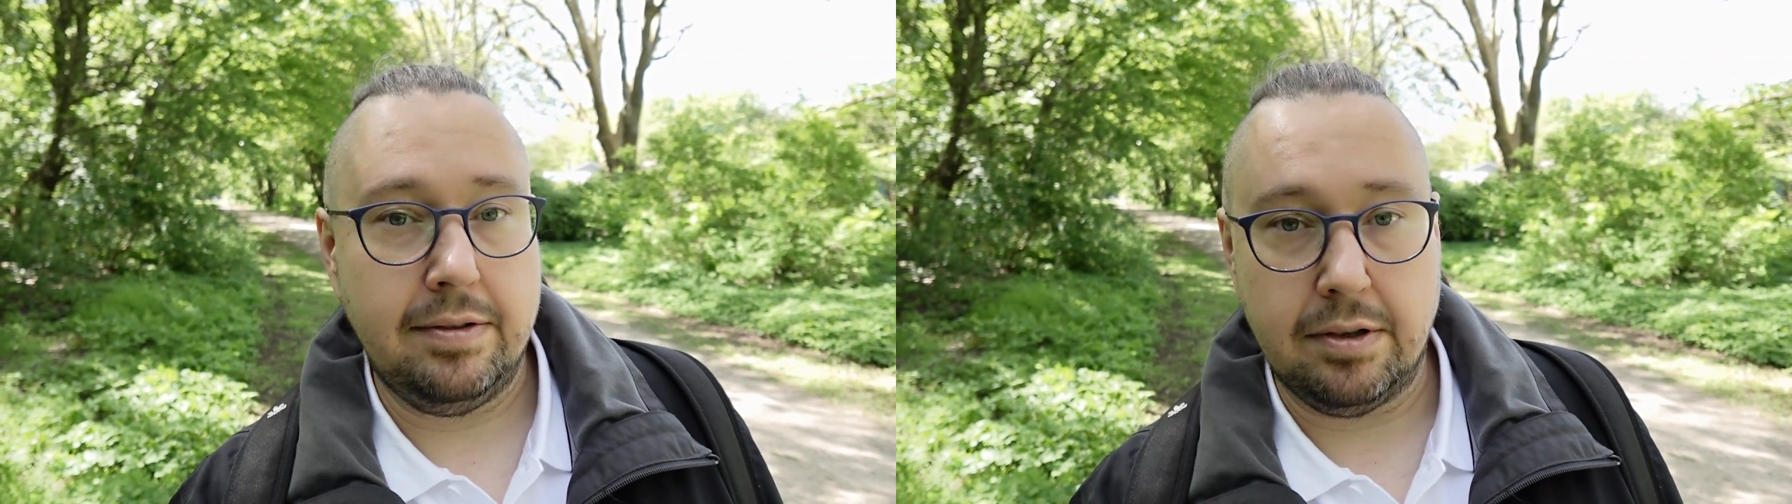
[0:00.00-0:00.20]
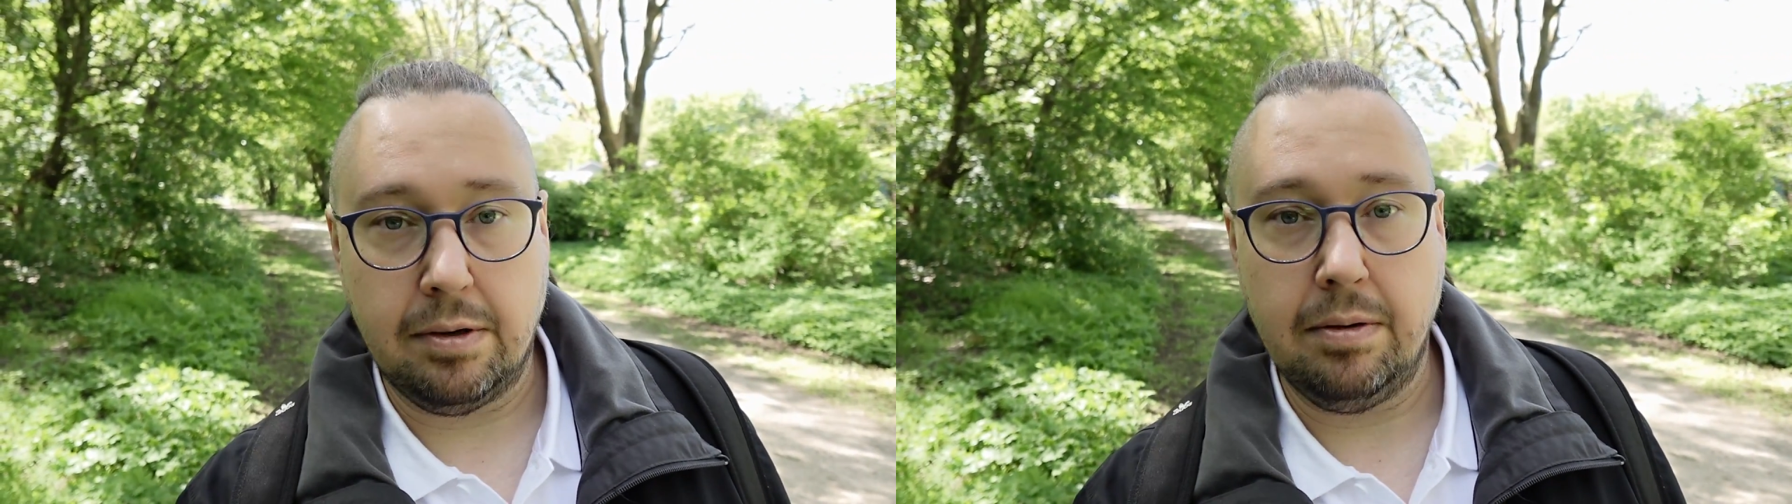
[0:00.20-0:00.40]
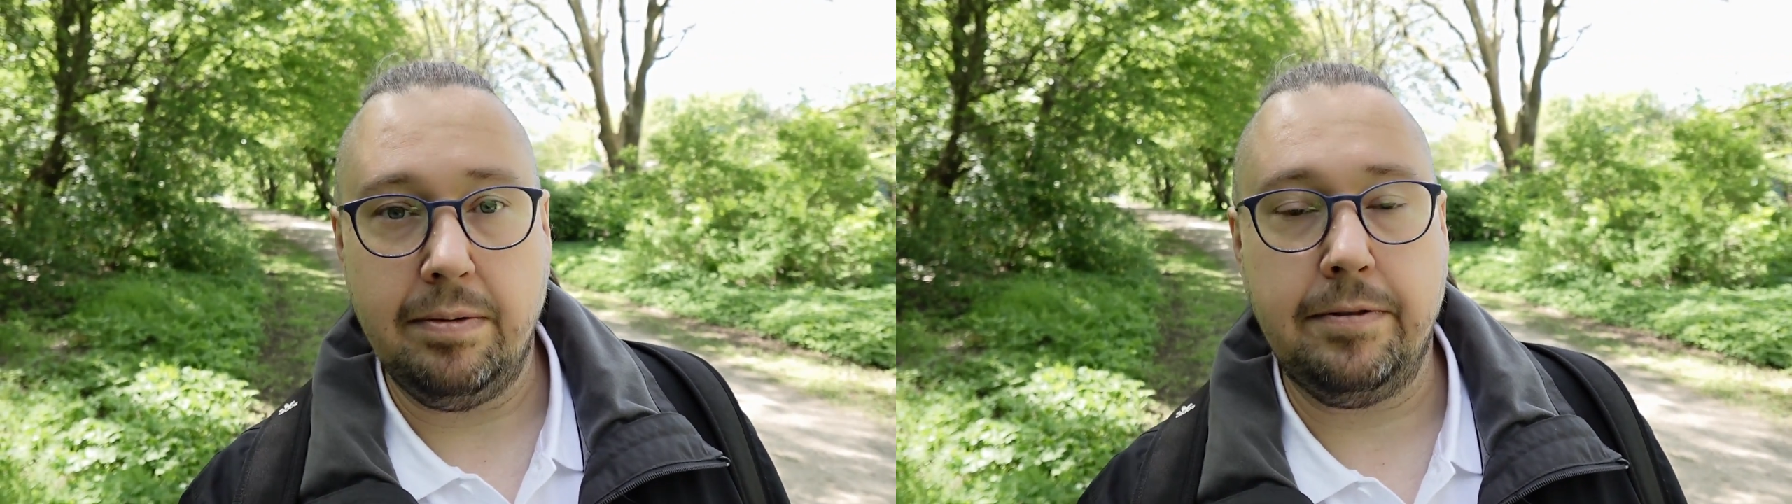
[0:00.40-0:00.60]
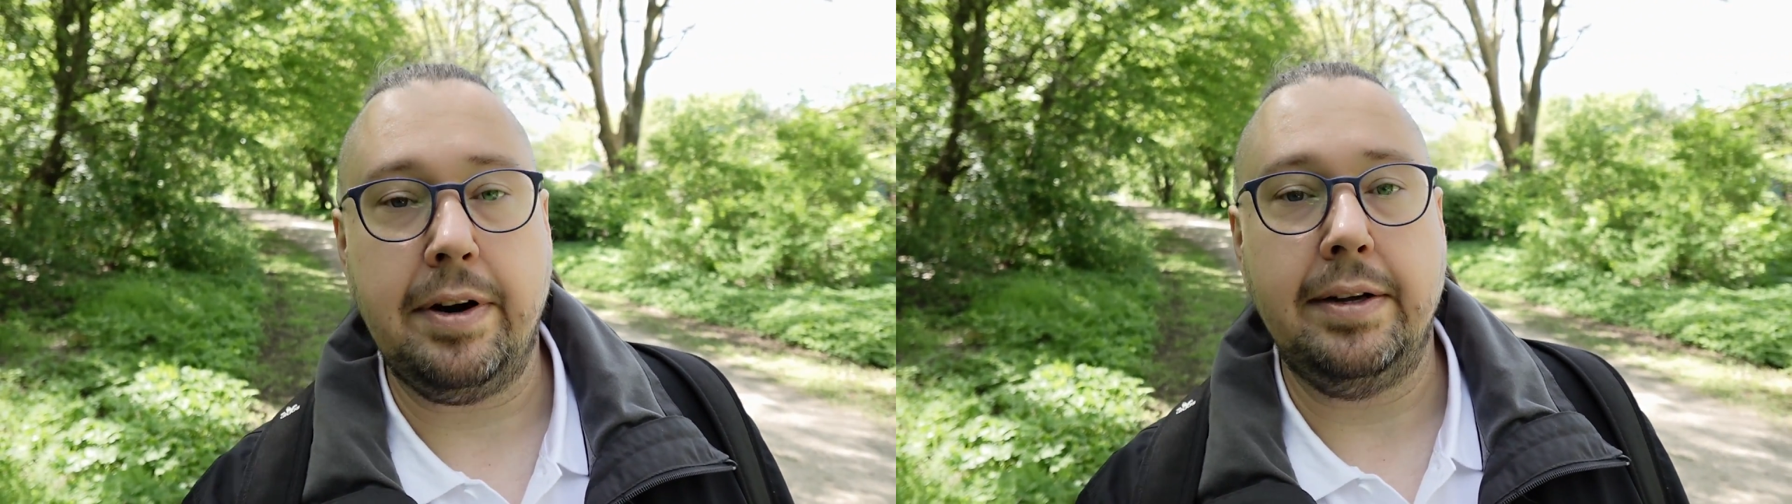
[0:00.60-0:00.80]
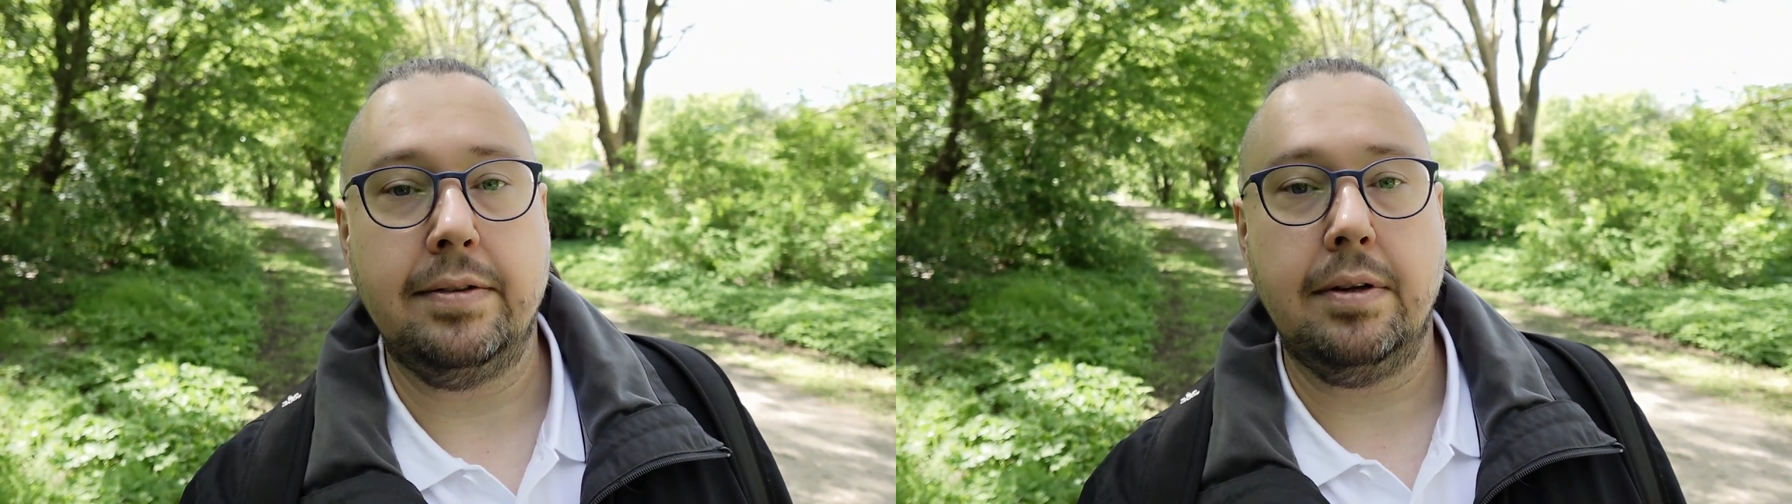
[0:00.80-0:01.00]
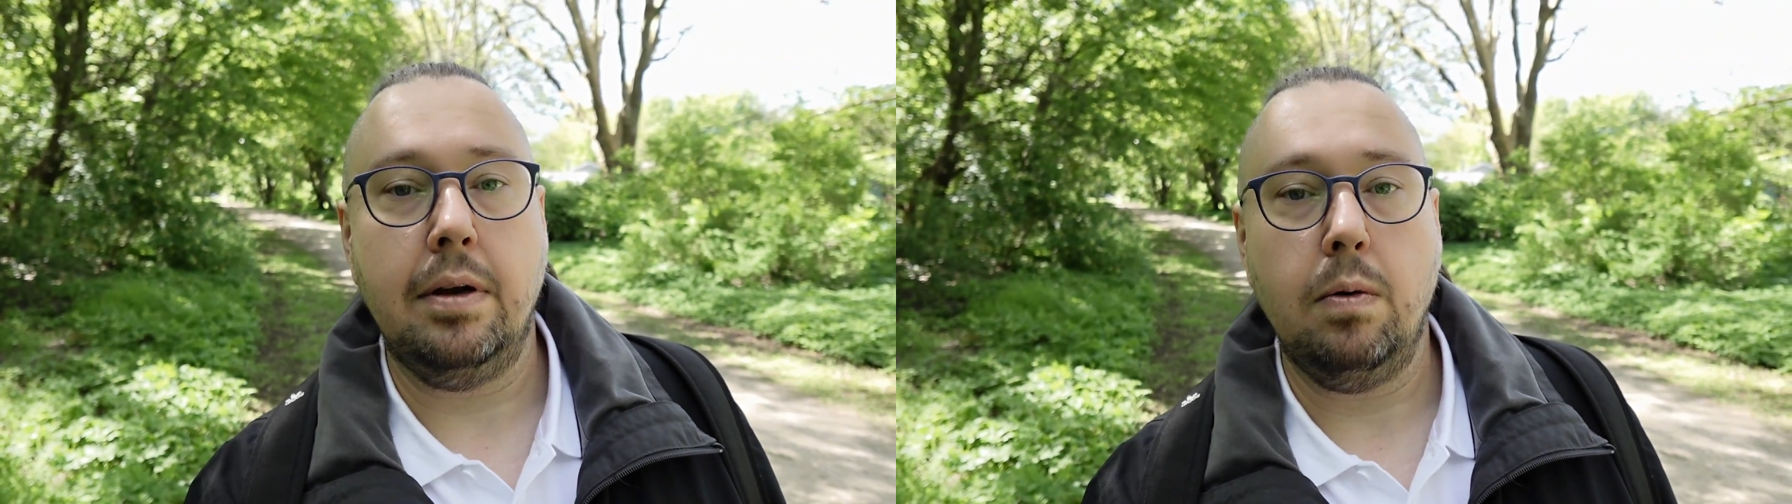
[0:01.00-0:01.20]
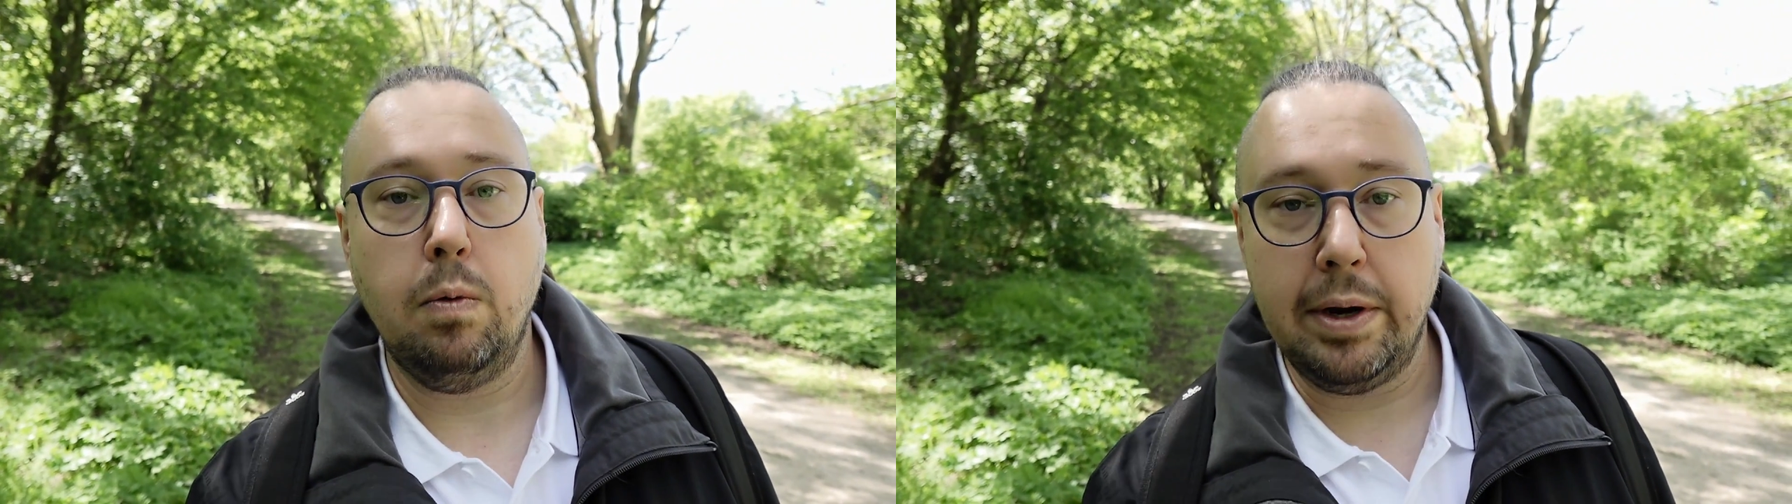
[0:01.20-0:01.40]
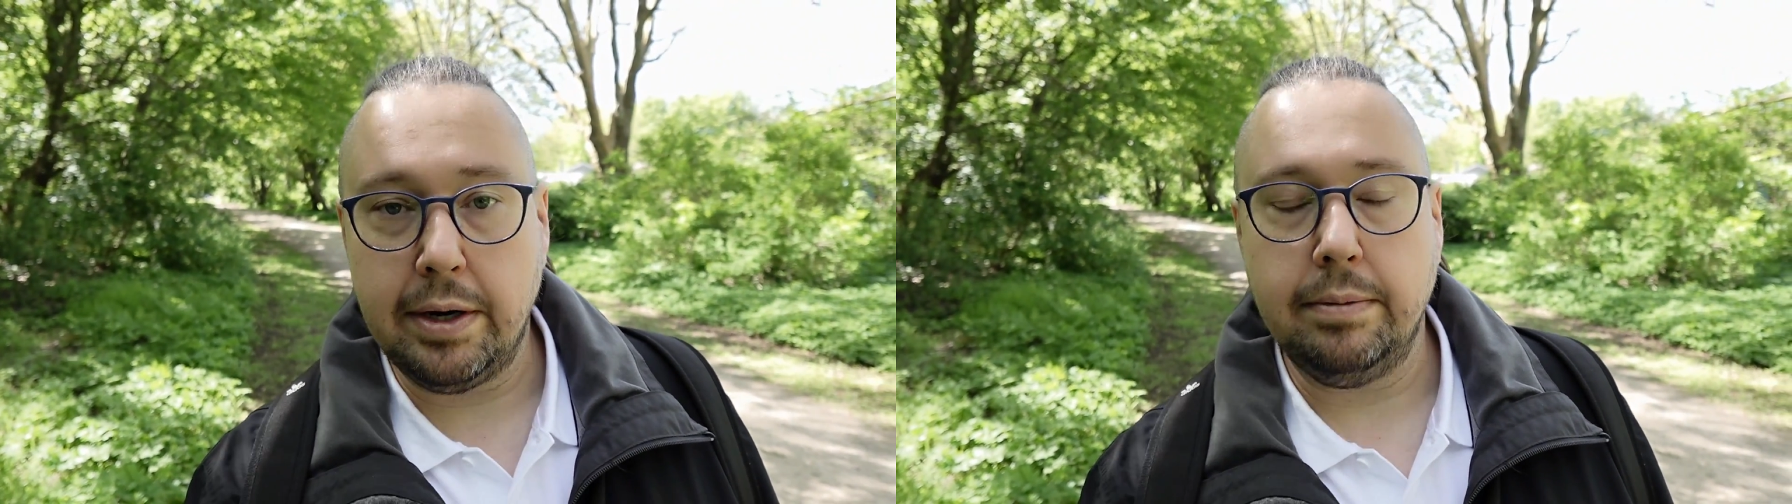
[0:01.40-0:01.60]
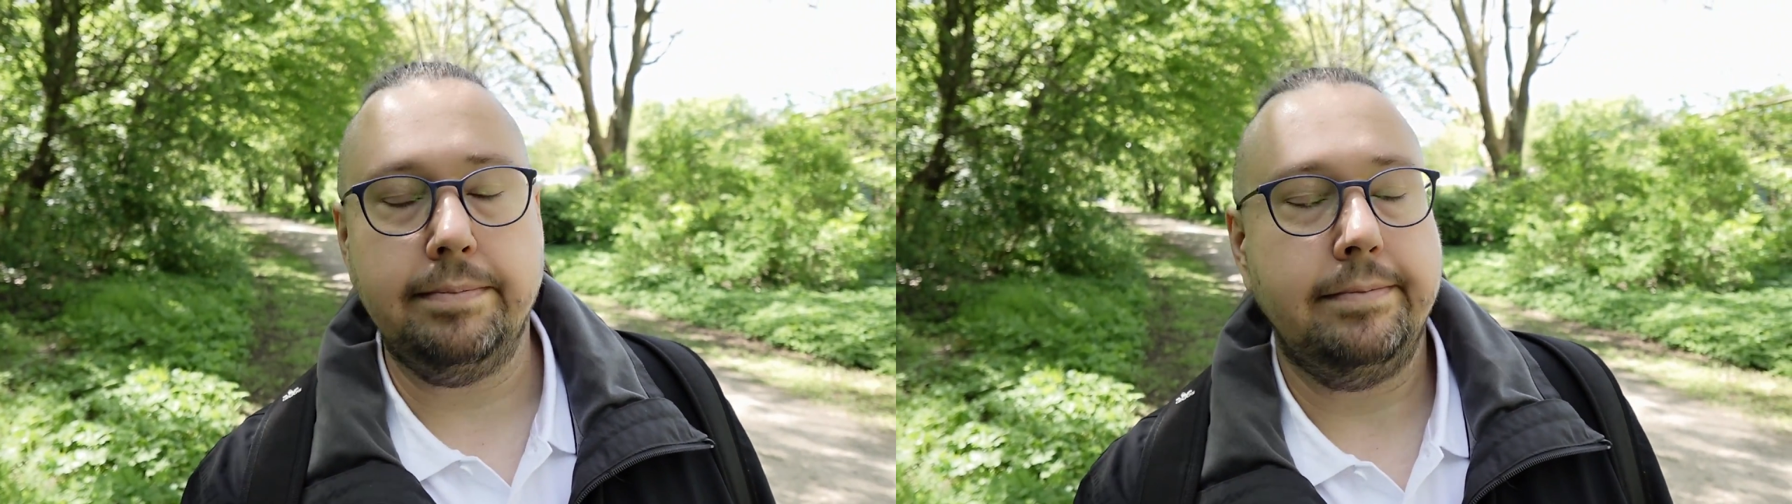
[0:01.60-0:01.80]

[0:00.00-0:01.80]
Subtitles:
circle of friends where